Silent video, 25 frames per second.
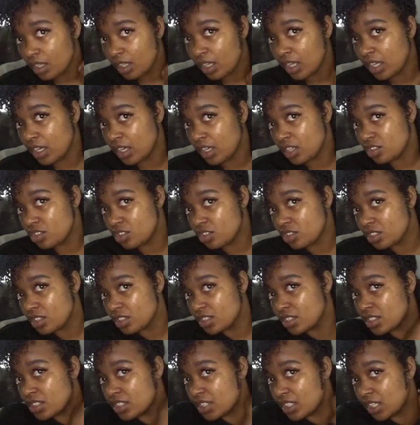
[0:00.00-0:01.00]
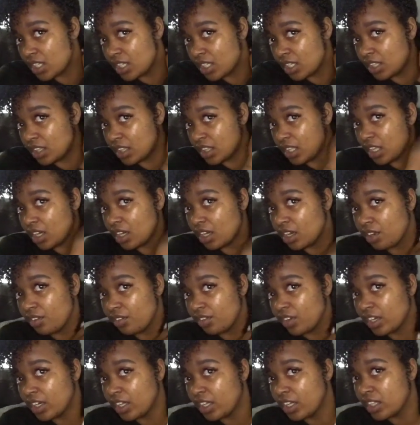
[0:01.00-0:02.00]
And as you can see, that
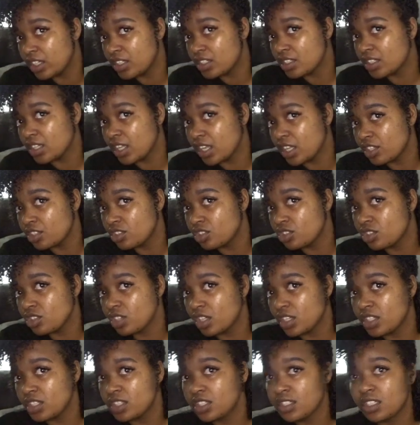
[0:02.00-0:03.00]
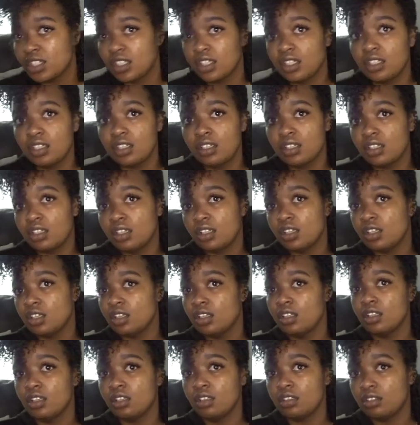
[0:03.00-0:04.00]
already has like stretched it
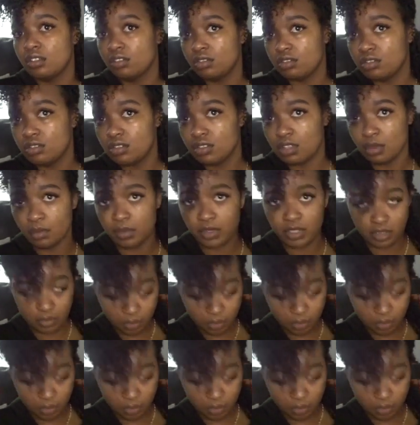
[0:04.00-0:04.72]
so much